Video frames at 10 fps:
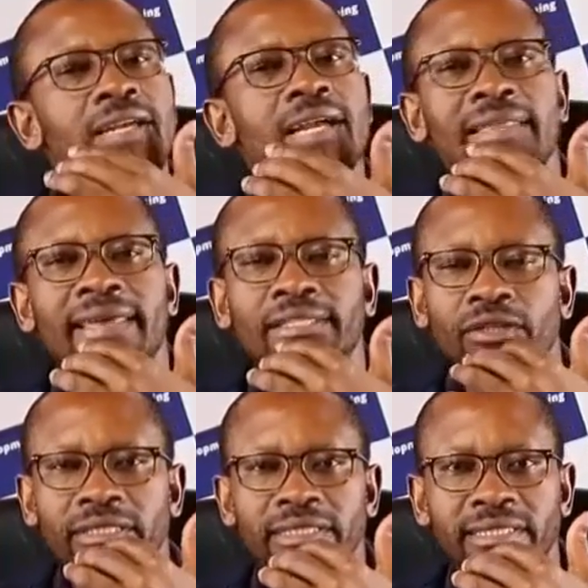And then
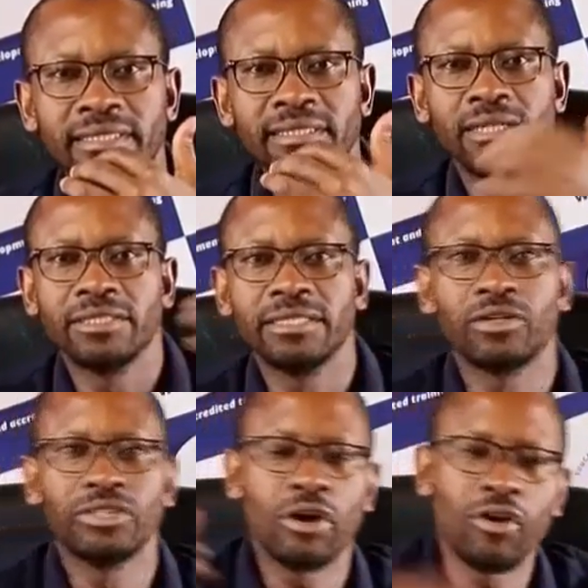
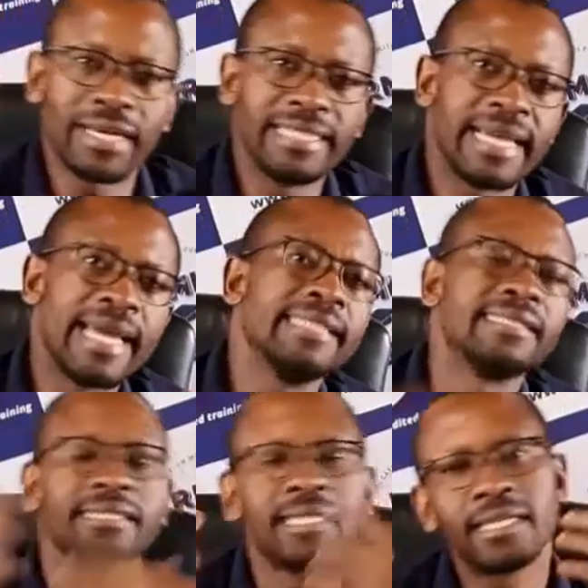on the Oakland
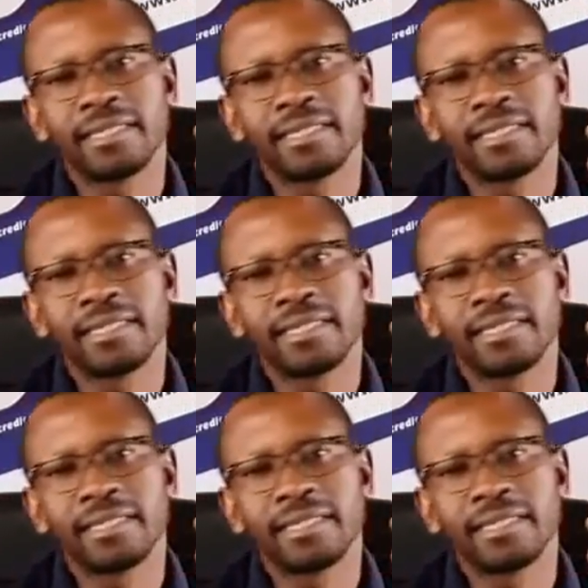A's,